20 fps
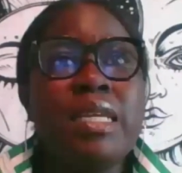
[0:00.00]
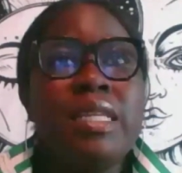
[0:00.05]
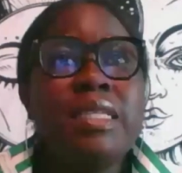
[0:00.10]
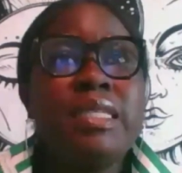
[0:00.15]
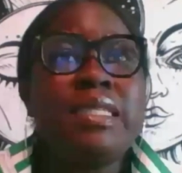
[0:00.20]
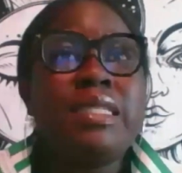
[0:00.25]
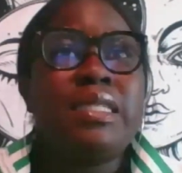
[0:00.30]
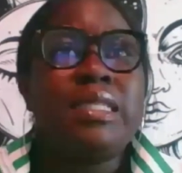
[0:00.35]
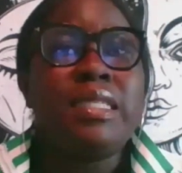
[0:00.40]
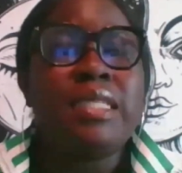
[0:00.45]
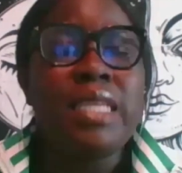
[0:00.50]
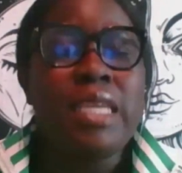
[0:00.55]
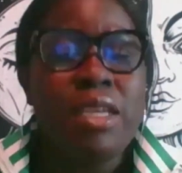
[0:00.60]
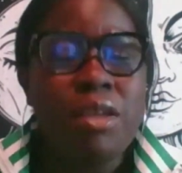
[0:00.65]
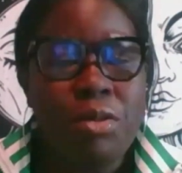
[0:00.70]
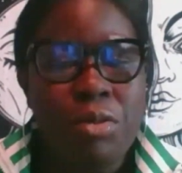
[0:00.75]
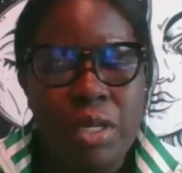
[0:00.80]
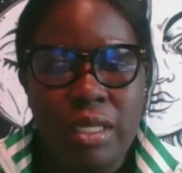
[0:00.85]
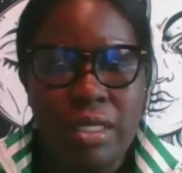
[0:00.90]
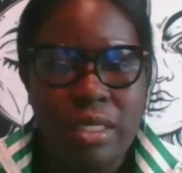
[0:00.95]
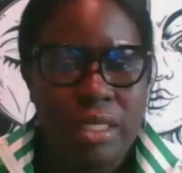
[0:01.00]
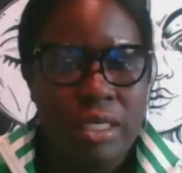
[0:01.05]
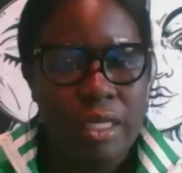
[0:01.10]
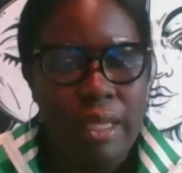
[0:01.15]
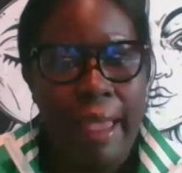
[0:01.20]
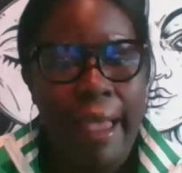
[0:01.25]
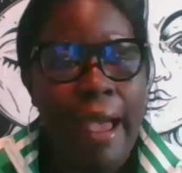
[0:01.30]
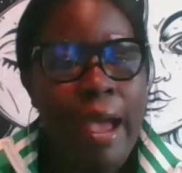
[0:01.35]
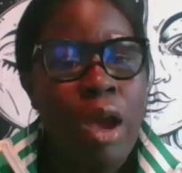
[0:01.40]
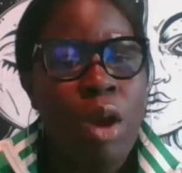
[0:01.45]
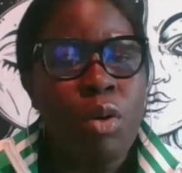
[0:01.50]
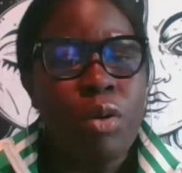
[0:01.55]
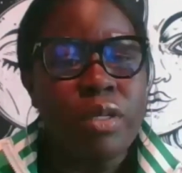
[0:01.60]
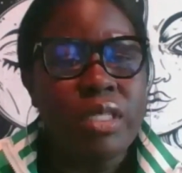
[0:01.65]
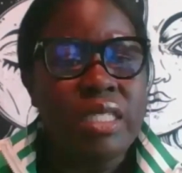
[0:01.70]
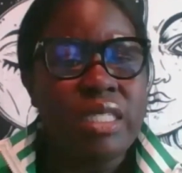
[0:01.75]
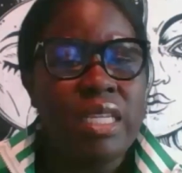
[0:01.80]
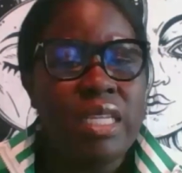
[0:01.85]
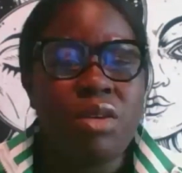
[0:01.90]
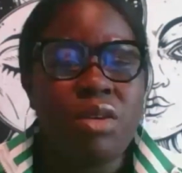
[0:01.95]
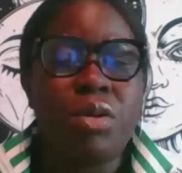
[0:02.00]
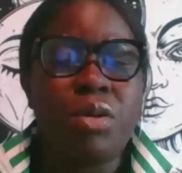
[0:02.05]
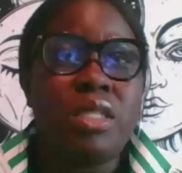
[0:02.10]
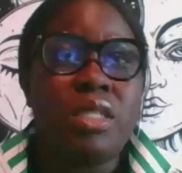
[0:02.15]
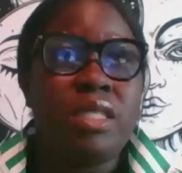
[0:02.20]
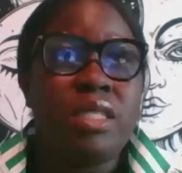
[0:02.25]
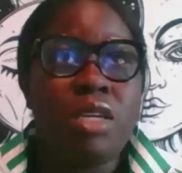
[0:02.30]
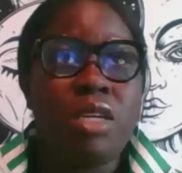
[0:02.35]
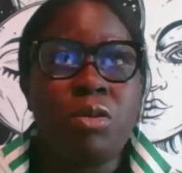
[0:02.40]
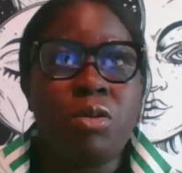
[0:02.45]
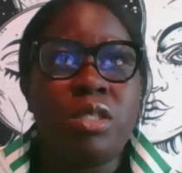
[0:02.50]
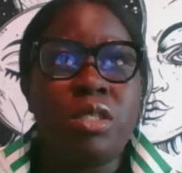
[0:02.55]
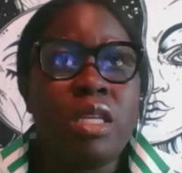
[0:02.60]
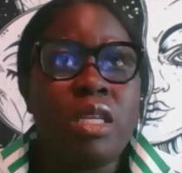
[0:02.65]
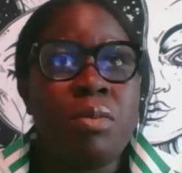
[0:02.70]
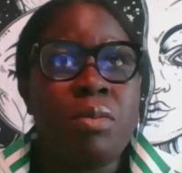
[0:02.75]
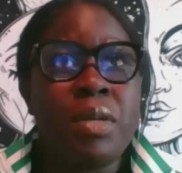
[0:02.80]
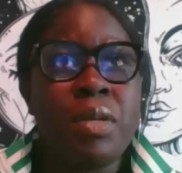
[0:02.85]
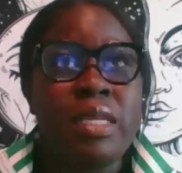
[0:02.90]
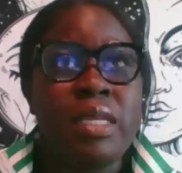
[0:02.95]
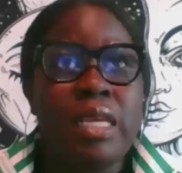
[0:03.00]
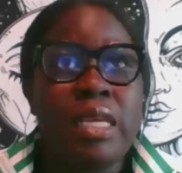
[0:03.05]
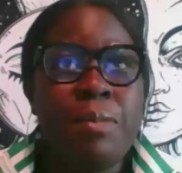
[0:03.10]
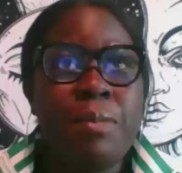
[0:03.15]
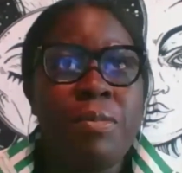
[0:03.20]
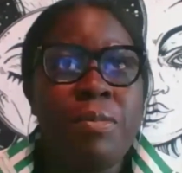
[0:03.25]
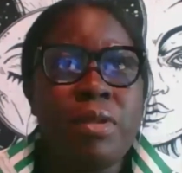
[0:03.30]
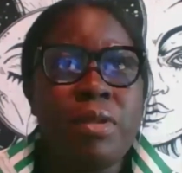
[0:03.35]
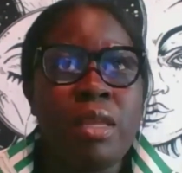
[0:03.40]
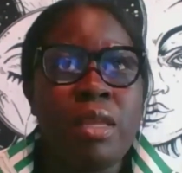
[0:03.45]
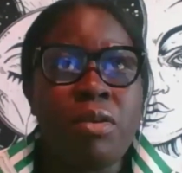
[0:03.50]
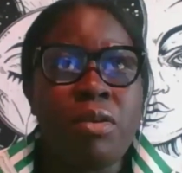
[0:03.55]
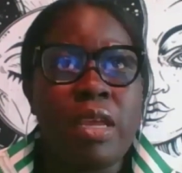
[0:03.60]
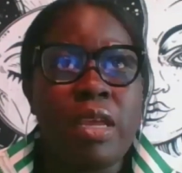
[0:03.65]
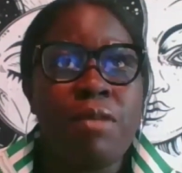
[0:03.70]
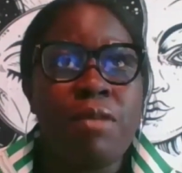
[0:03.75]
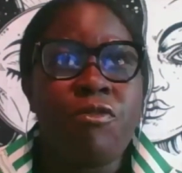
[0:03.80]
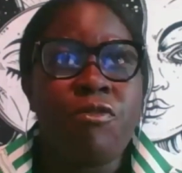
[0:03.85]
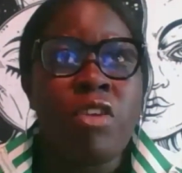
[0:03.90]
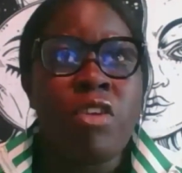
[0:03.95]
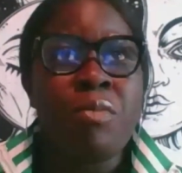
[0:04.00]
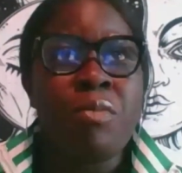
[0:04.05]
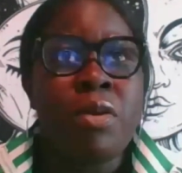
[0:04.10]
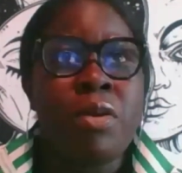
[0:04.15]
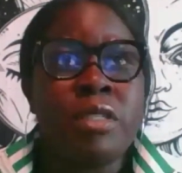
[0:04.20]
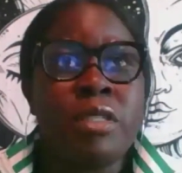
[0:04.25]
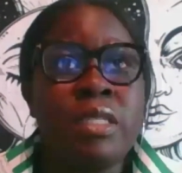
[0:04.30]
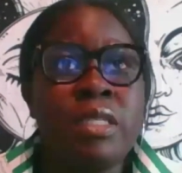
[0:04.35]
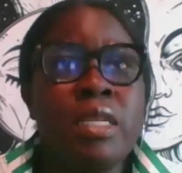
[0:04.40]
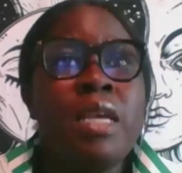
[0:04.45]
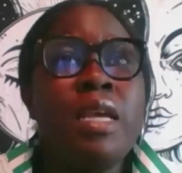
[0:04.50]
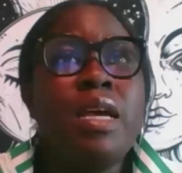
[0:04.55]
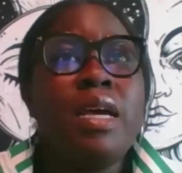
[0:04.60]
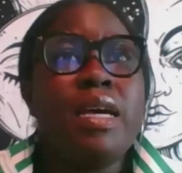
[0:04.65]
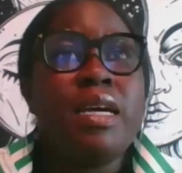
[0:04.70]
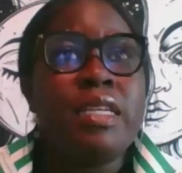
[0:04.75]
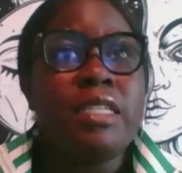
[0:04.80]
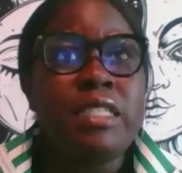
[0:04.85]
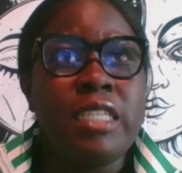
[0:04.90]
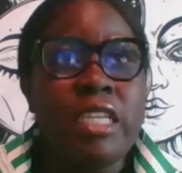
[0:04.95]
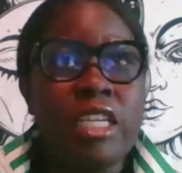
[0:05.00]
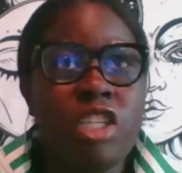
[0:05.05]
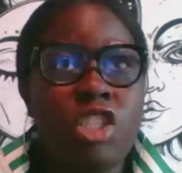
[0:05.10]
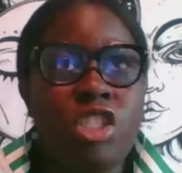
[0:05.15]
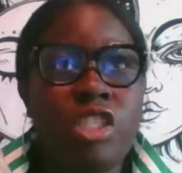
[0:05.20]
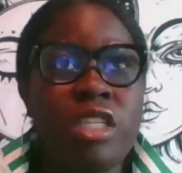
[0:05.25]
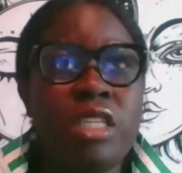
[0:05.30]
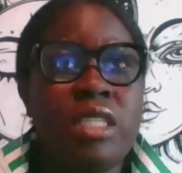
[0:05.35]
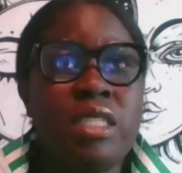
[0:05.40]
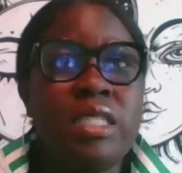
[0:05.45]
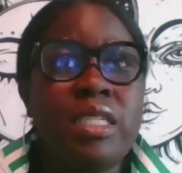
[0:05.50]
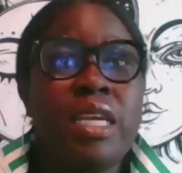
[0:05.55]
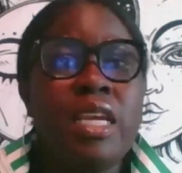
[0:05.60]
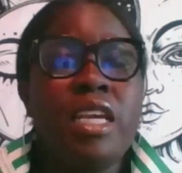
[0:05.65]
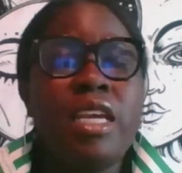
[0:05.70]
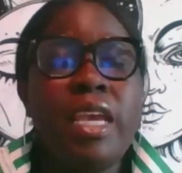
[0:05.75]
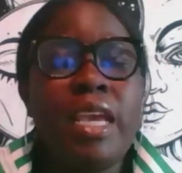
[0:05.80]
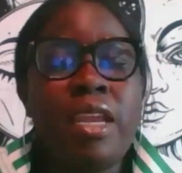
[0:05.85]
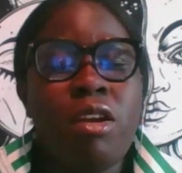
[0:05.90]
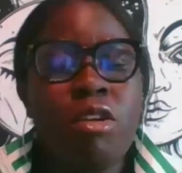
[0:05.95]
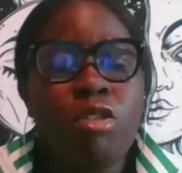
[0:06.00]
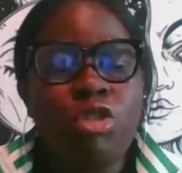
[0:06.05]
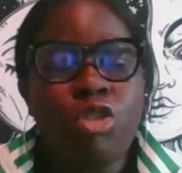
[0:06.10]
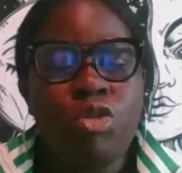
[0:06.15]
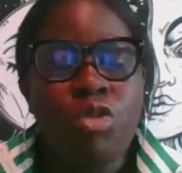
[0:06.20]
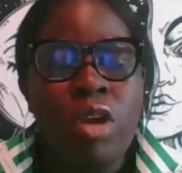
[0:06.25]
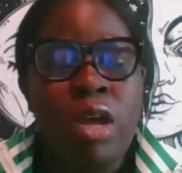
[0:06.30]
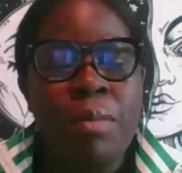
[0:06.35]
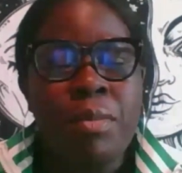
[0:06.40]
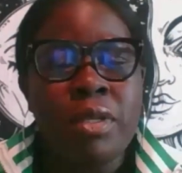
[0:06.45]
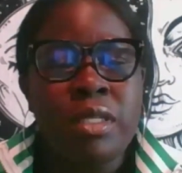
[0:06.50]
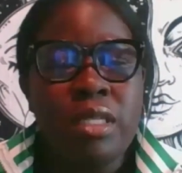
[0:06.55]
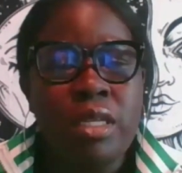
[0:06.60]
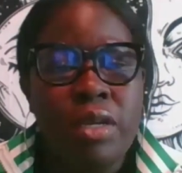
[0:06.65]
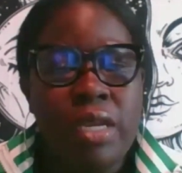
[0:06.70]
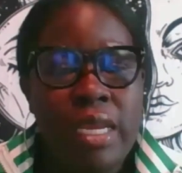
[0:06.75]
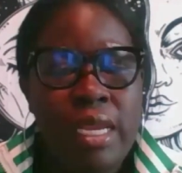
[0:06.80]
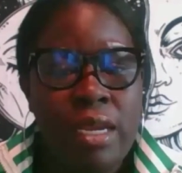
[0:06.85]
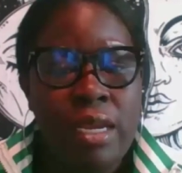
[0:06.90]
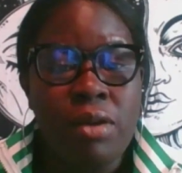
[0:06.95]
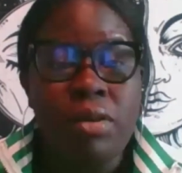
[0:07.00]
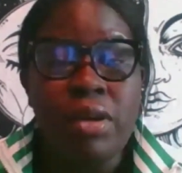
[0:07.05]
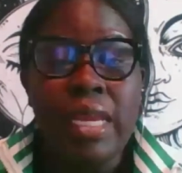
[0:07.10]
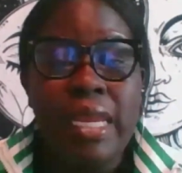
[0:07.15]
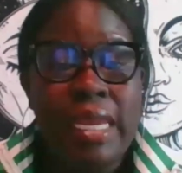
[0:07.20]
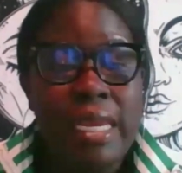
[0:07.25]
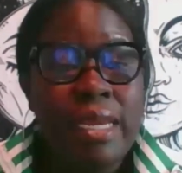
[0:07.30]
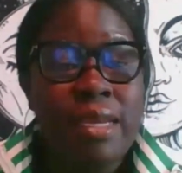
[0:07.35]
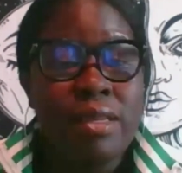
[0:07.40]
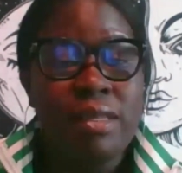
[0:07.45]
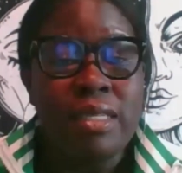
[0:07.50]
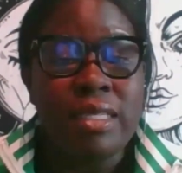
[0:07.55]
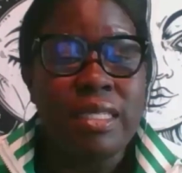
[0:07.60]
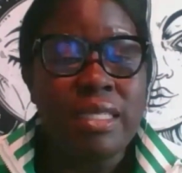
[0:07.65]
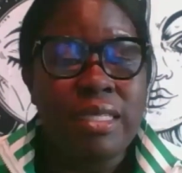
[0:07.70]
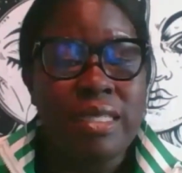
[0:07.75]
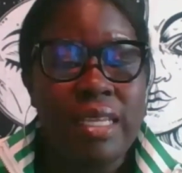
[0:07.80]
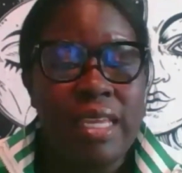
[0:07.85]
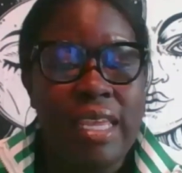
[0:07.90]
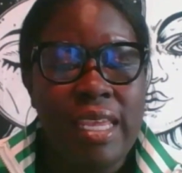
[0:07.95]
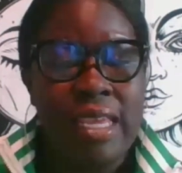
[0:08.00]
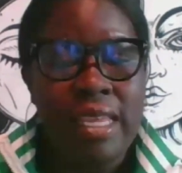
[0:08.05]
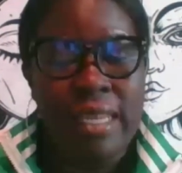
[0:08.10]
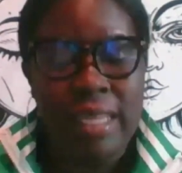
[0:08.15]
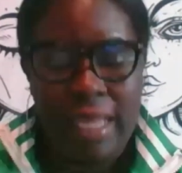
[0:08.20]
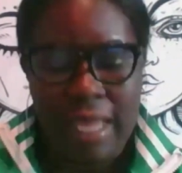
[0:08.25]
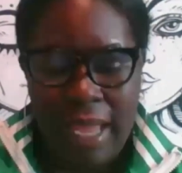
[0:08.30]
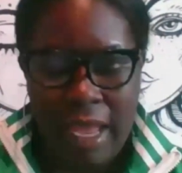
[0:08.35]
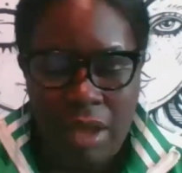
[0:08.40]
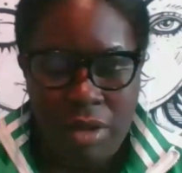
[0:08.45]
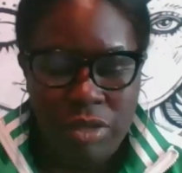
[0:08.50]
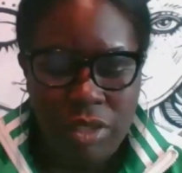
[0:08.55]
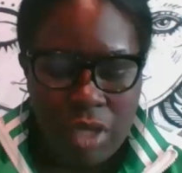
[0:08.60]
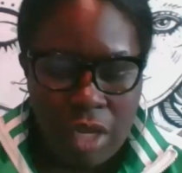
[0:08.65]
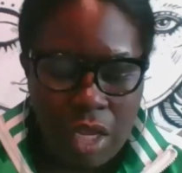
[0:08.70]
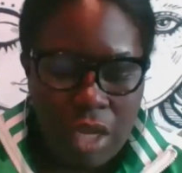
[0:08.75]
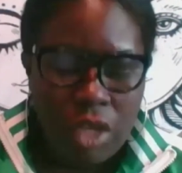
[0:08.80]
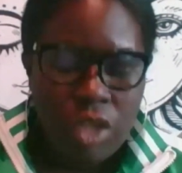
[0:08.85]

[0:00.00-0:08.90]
secrets, our secrets, secrets that are kept from us, addictions, and our traumas are healed. This is the healing house.